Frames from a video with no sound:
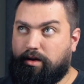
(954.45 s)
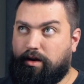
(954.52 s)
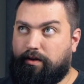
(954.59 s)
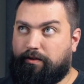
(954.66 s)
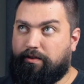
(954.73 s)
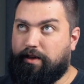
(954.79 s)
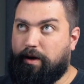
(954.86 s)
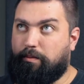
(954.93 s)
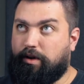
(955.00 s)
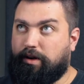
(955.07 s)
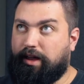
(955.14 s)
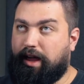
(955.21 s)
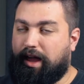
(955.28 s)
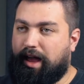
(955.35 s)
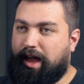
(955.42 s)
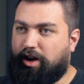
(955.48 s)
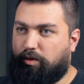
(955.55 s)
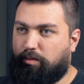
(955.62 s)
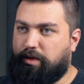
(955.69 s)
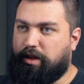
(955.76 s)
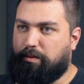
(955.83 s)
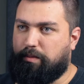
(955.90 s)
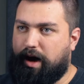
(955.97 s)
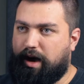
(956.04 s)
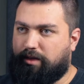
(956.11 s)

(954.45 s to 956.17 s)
if someone can't handle being by